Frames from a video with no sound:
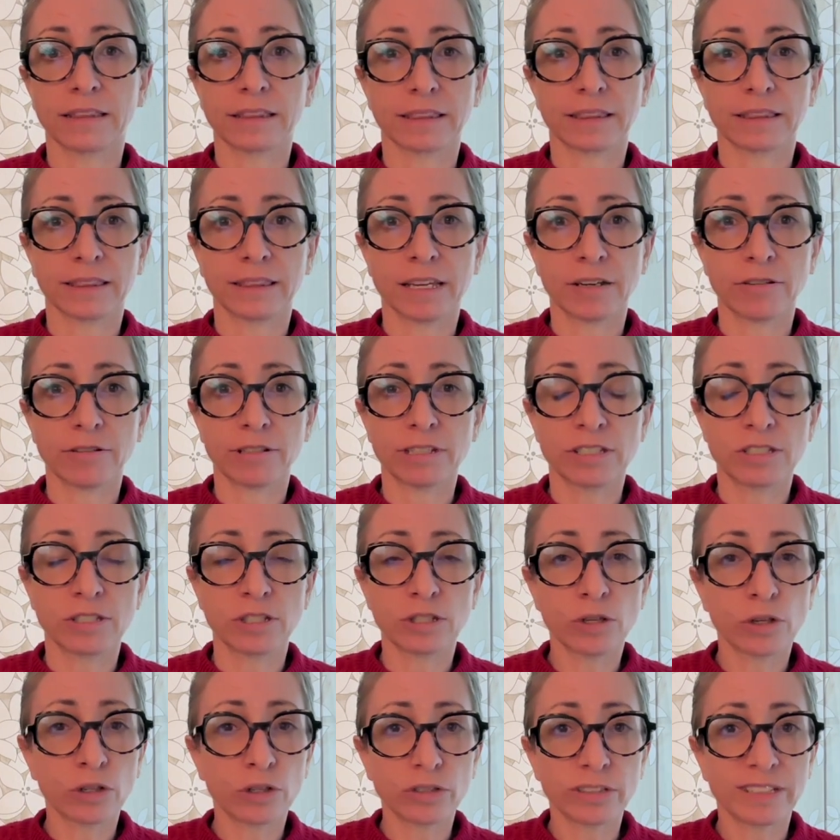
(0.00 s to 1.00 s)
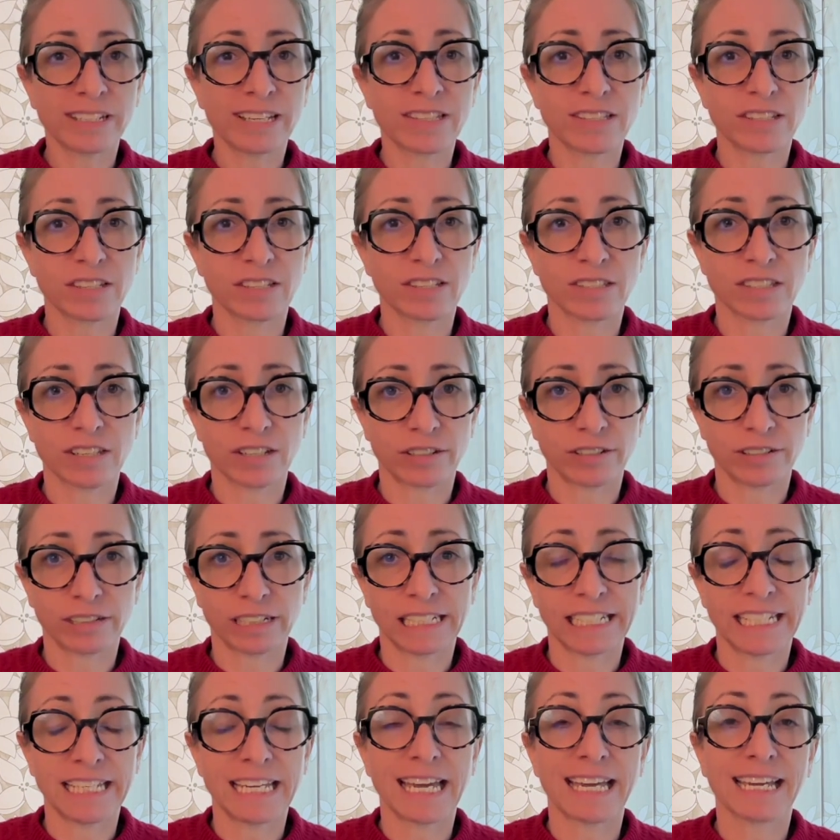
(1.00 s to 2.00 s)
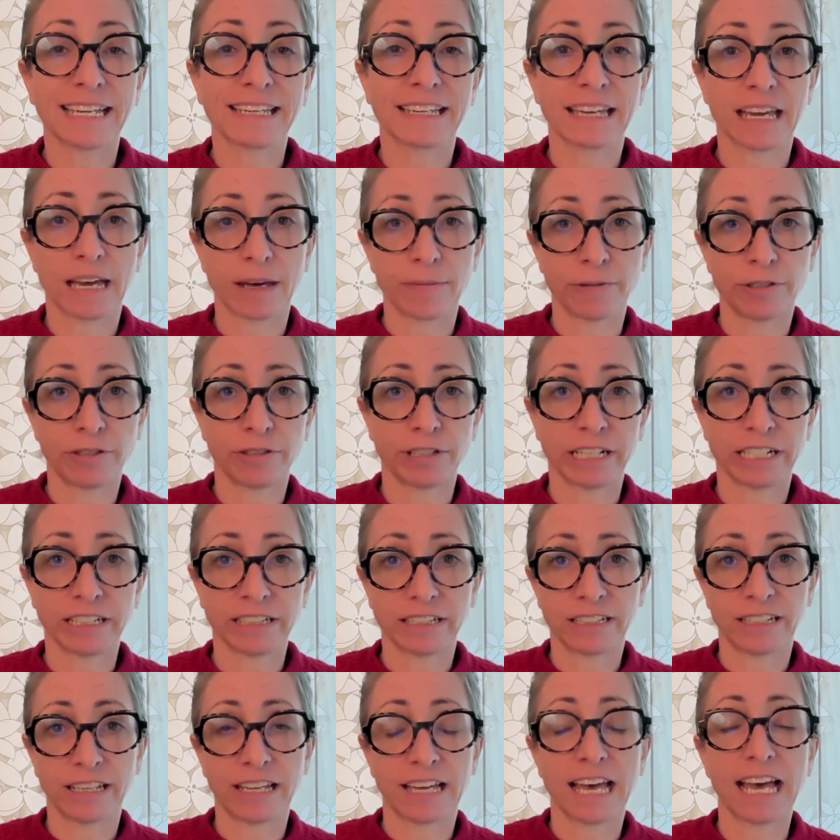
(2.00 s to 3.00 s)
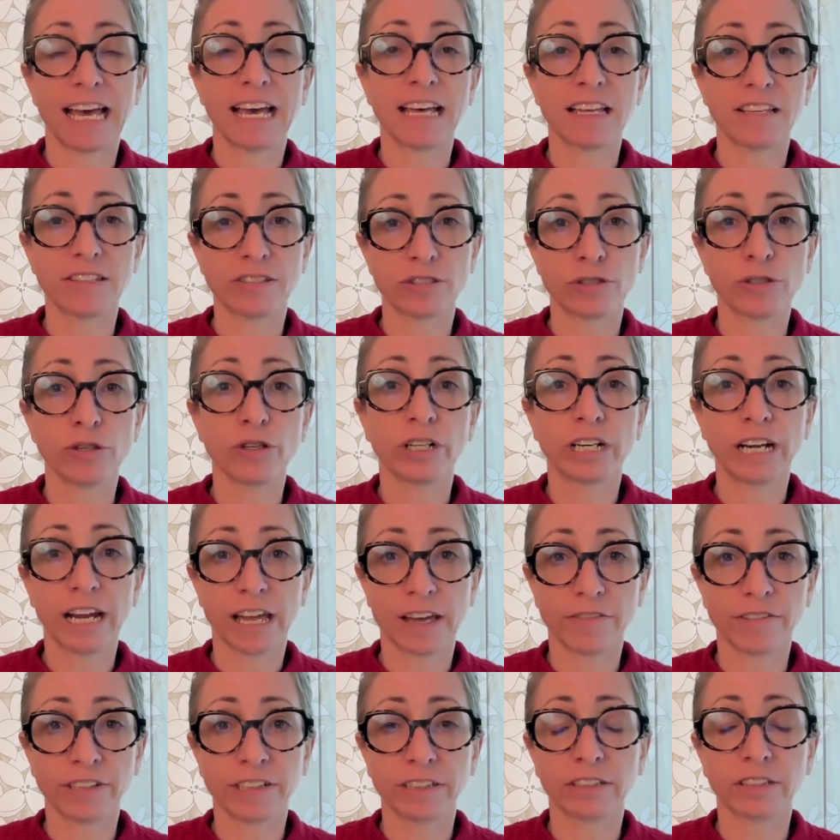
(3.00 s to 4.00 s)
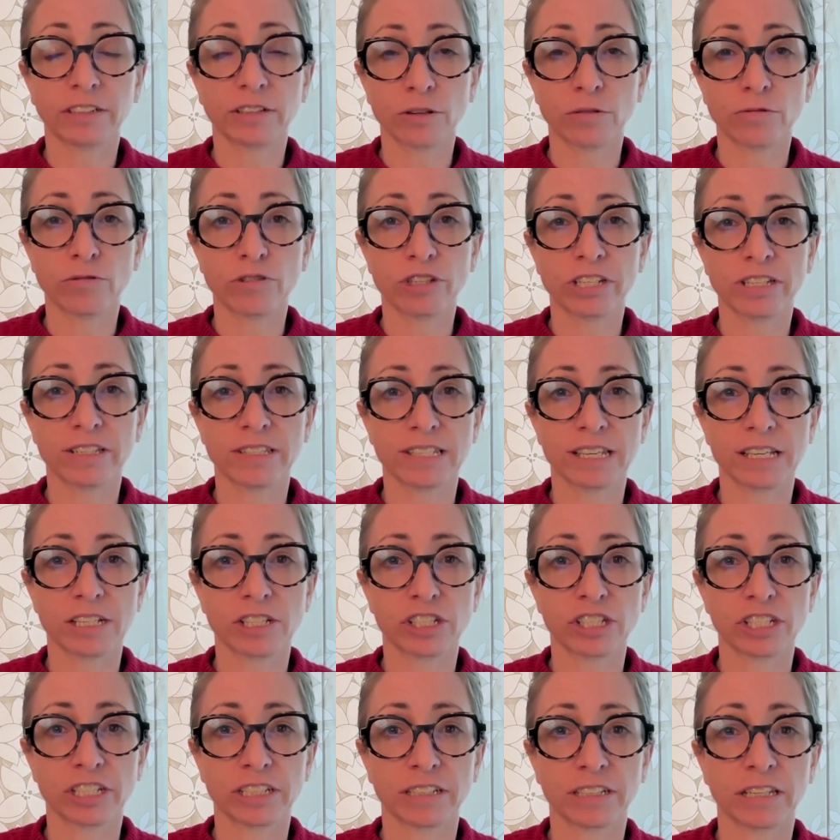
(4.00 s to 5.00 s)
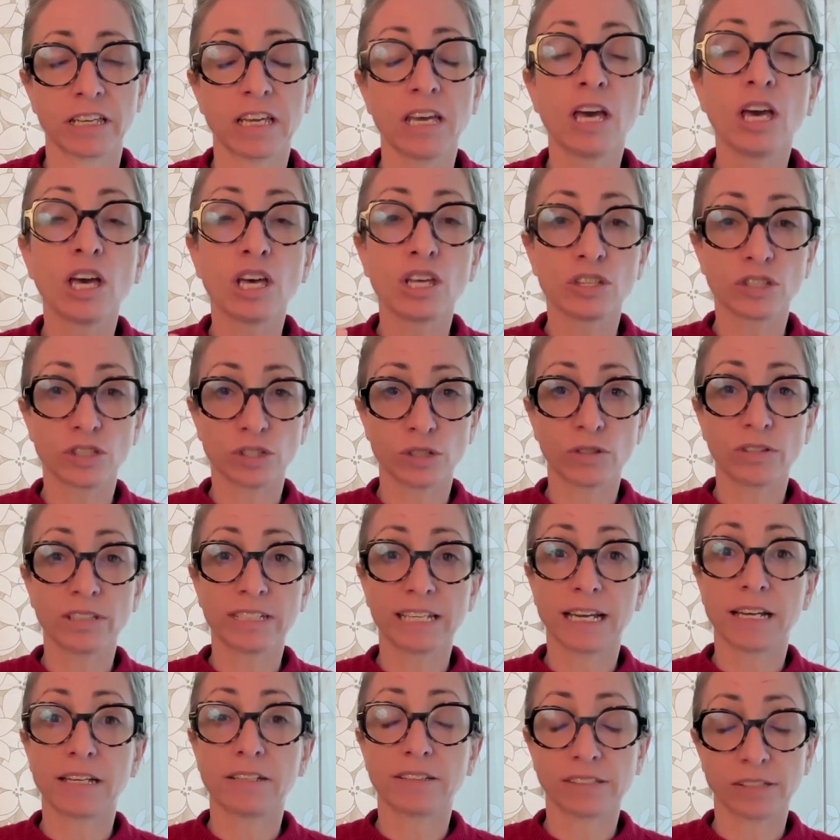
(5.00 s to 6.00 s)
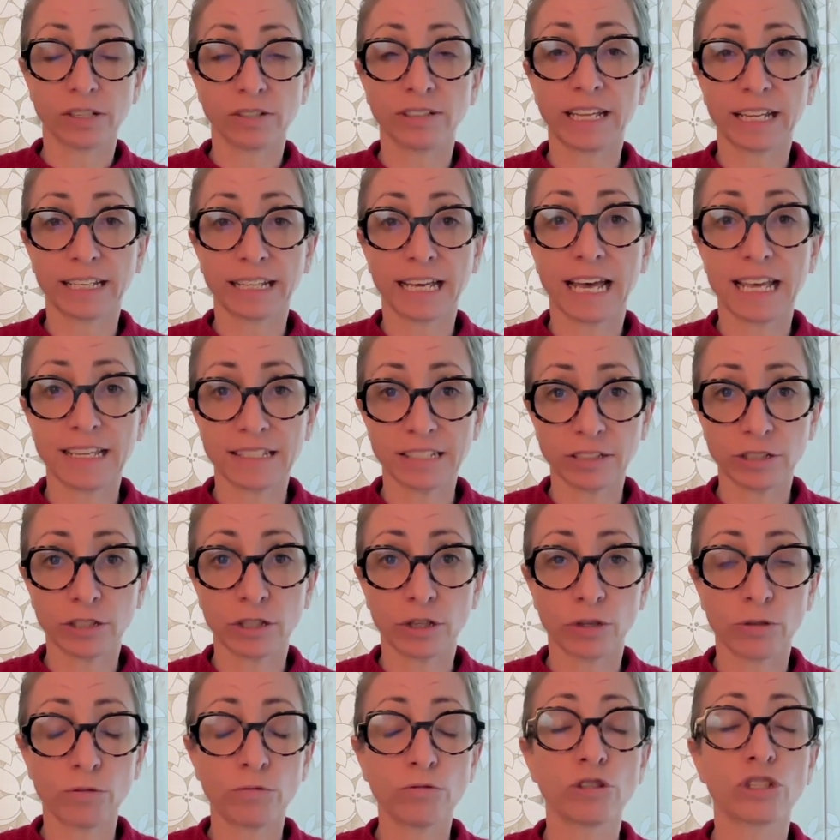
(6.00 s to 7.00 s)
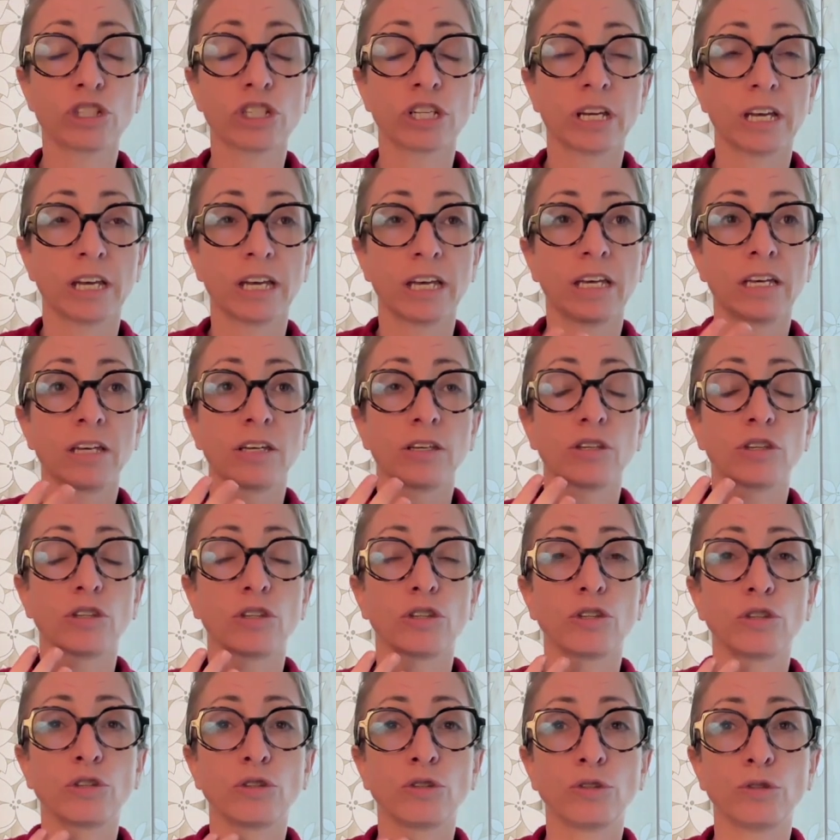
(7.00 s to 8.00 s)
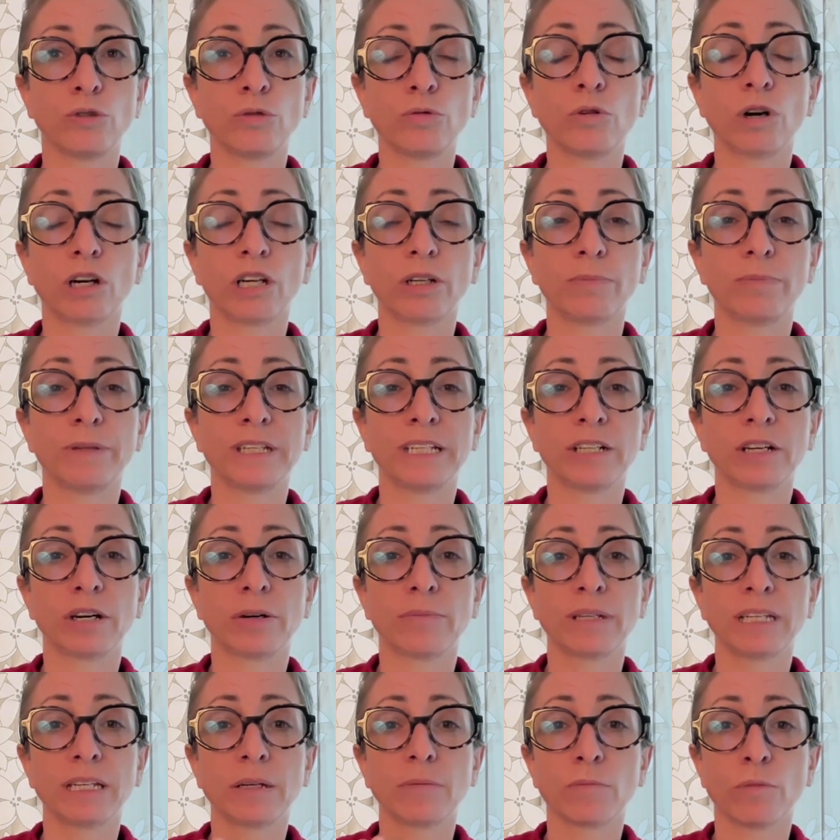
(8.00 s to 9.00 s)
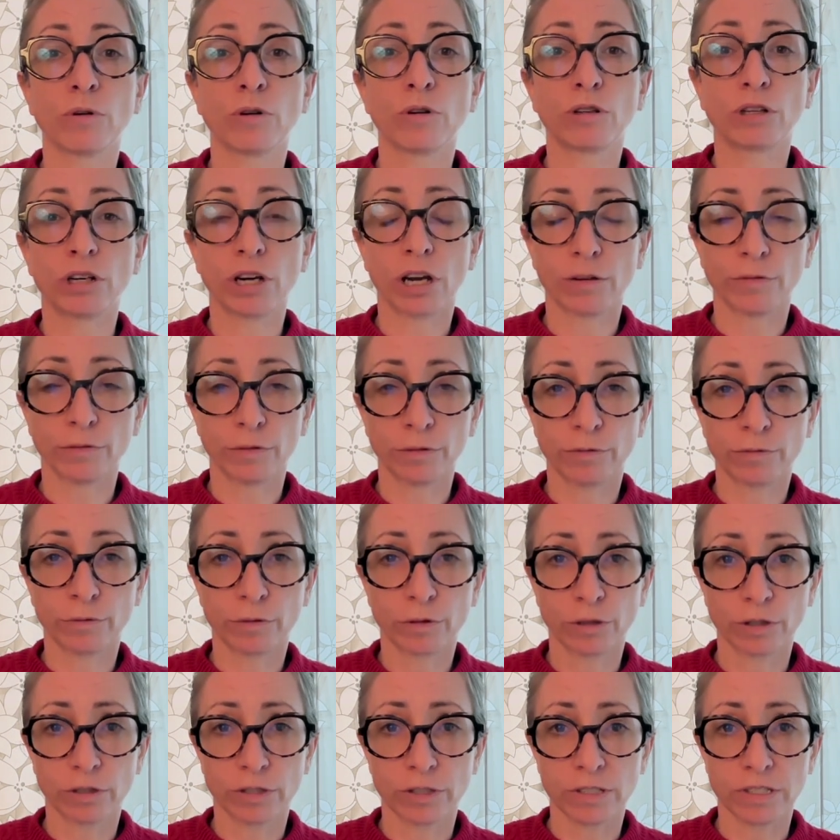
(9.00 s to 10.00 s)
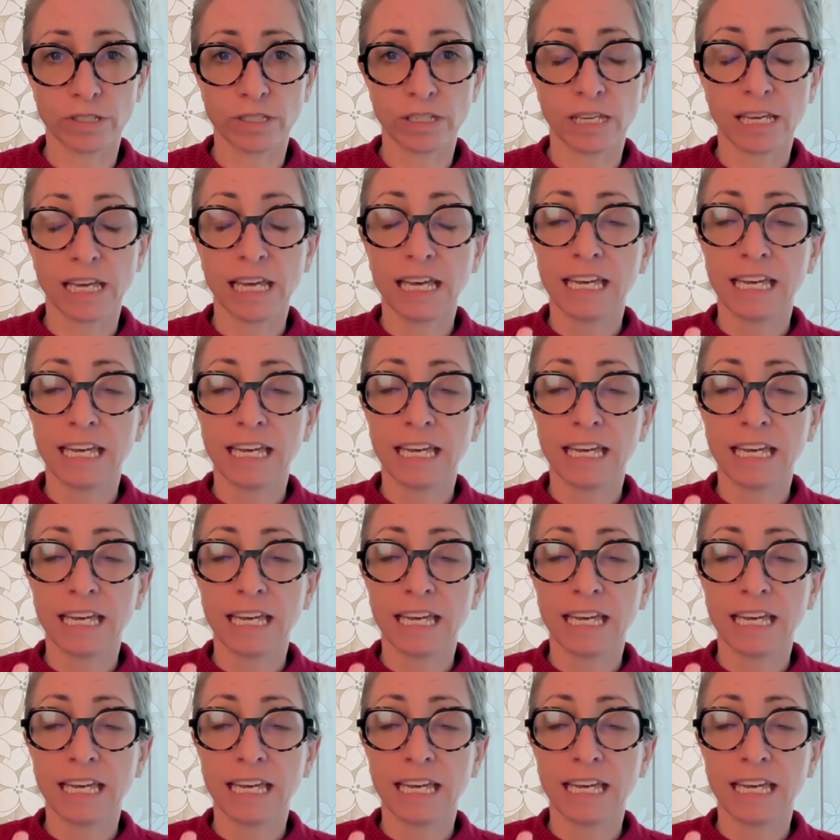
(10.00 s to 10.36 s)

there is not necessarily a camera as you're having the coaching session, so that as a coach you are becoming more of a voice.